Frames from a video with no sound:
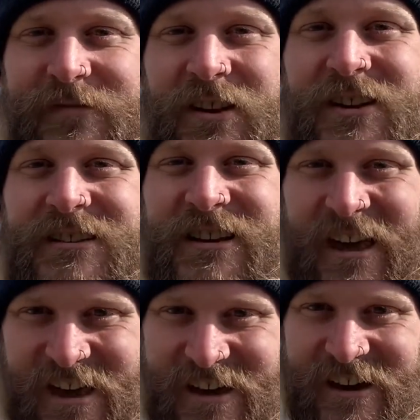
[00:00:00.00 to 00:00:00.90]
You need to
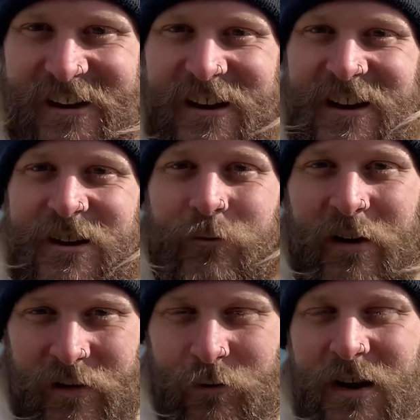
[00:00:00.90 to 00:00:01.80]
hear
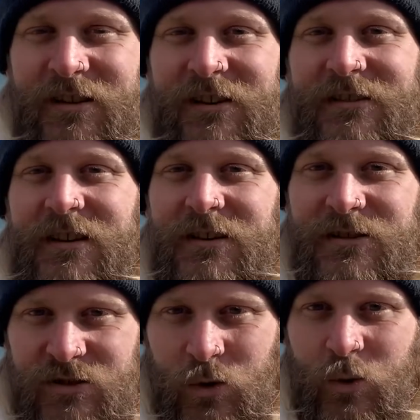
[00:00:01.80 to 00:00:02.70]
resurrection
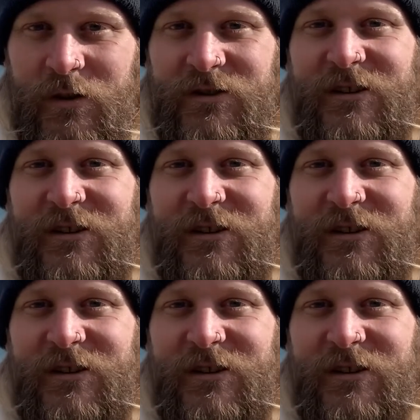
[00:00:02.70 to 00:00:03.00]
stories.